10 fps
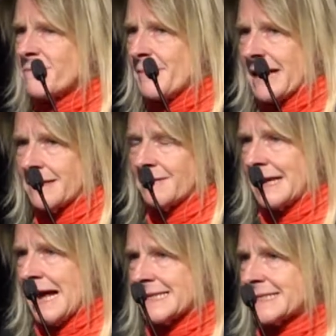in the, ma
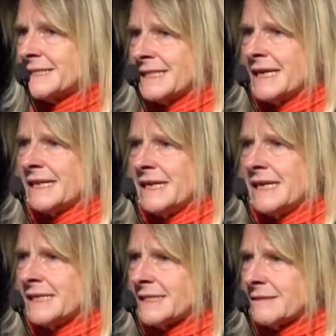the last ten
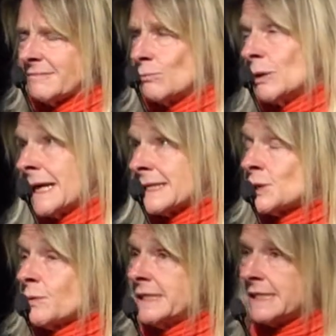years, well,
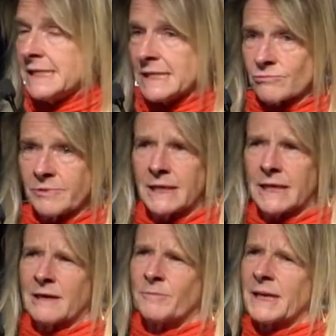last twenty years
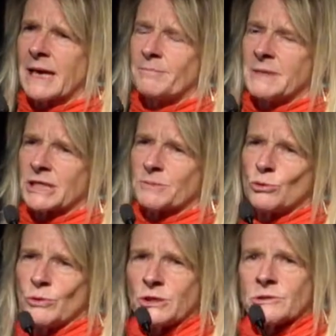really, have become much
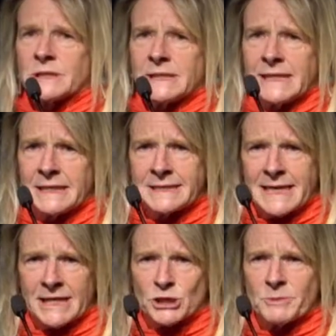more interested in
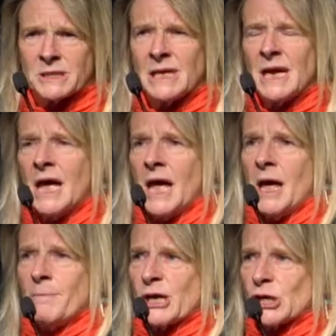attachment,
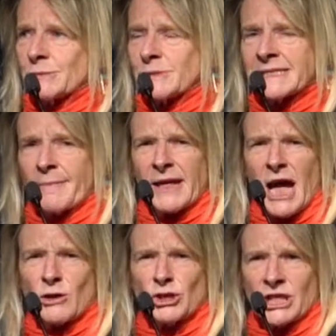because it was
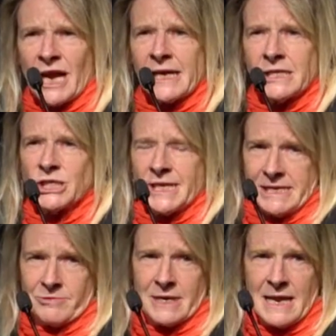something I could change
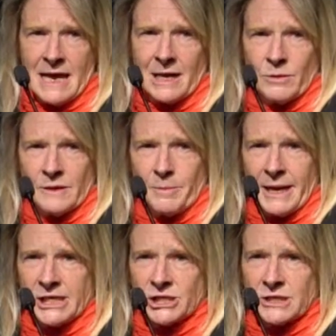here and now in the
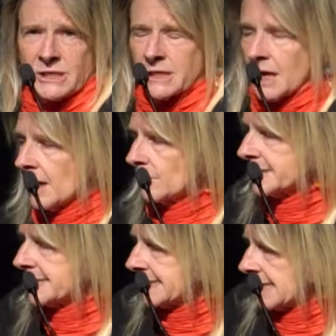patients I
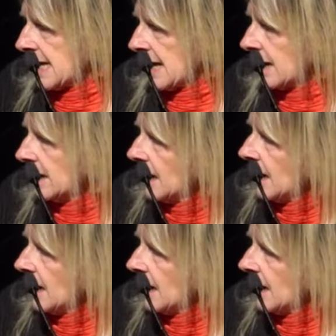was seeing.